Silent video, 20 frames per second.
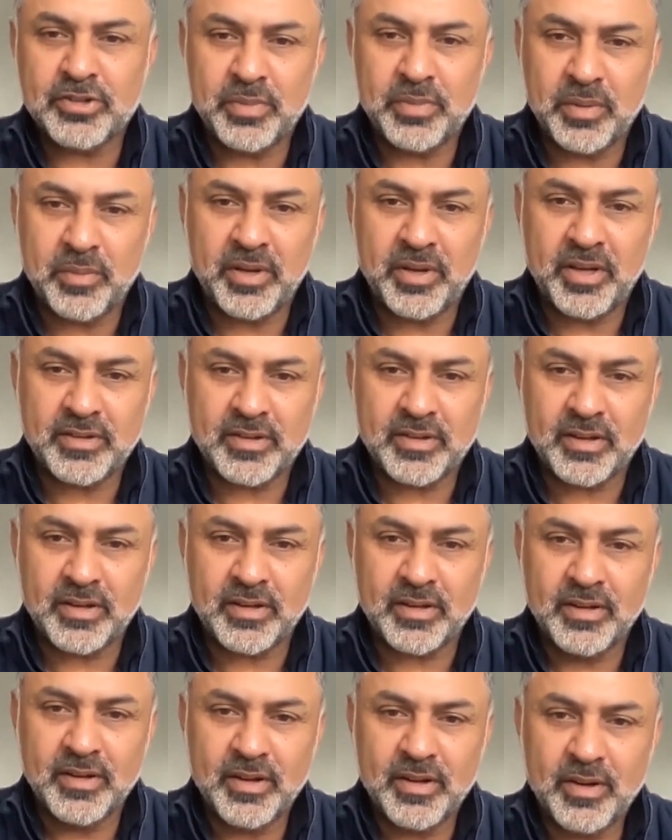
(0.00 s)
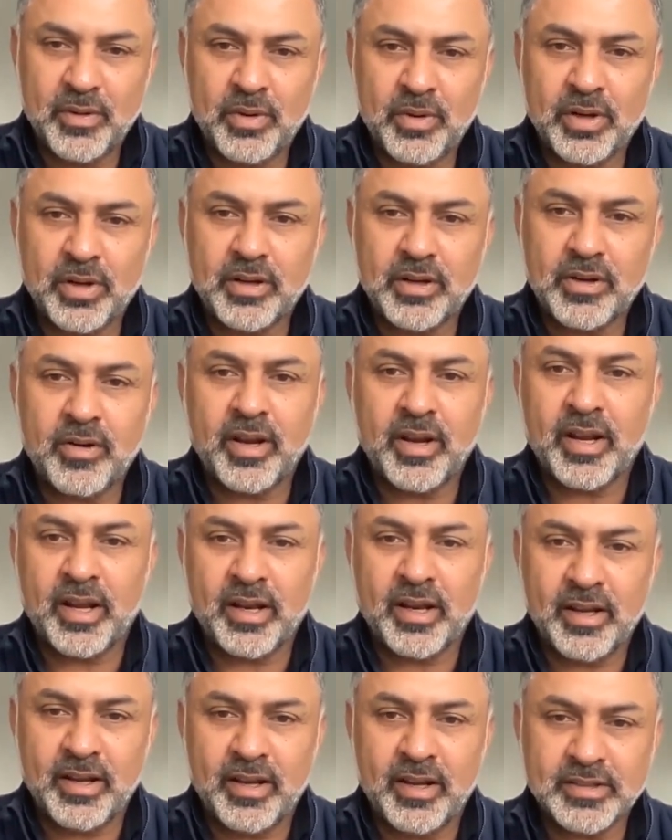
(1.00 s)
to be amazing, what great
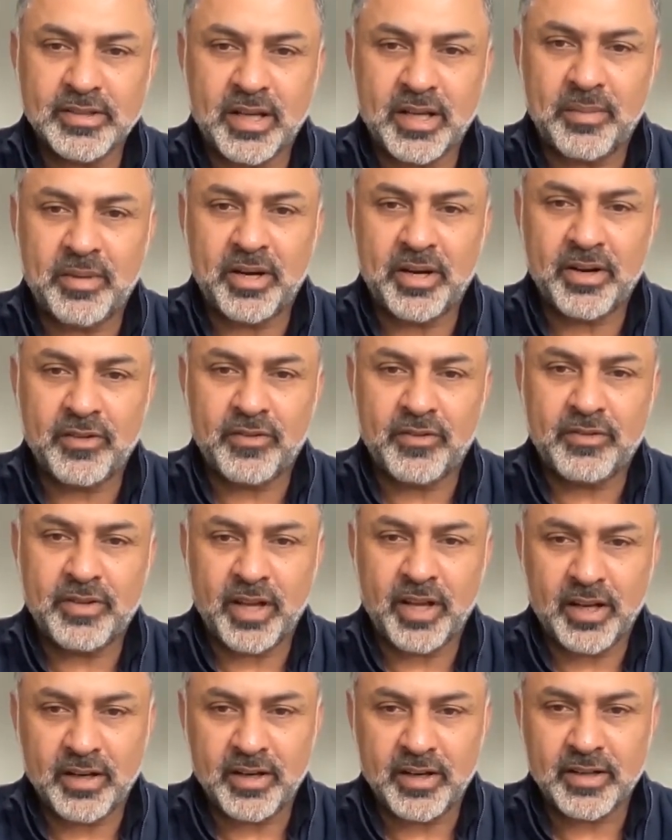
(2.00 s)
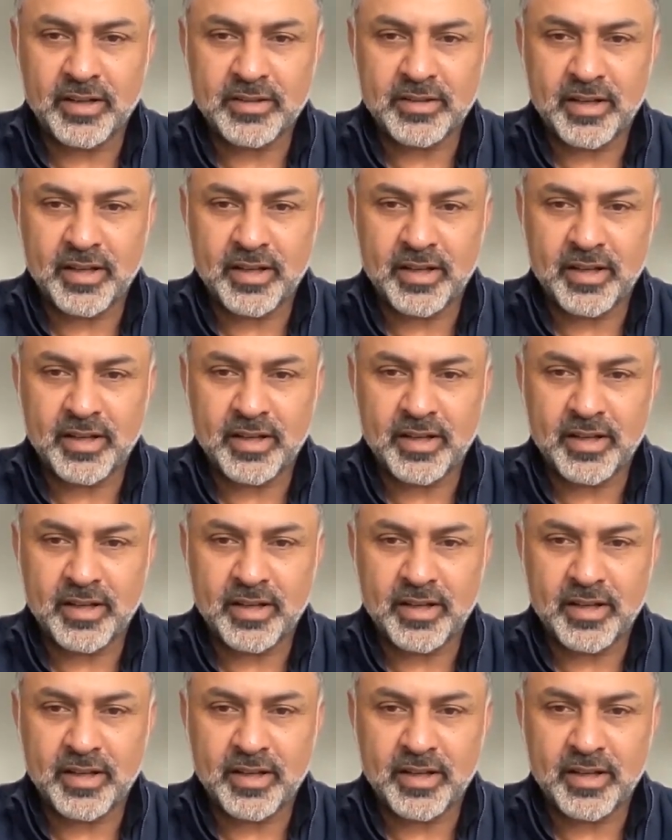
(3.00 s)
ideas come out of TechNext.